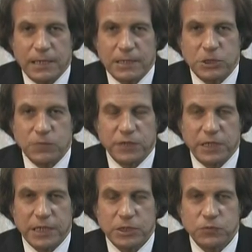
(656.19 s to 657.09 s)
So for the
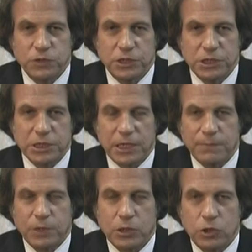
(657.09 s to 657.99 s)
next 3 years, I
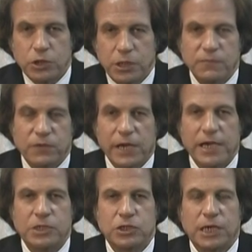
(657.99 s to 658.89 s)
kept on looking for
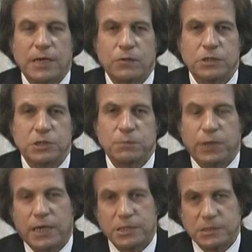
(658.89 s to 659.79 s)
answers. How was this
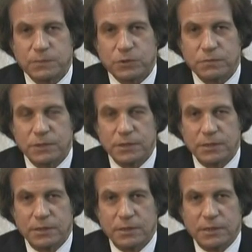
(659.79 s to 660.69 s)
possible?
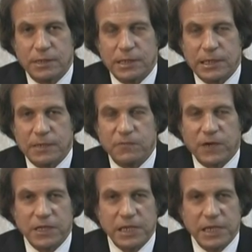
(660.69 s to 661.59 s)
And finally, in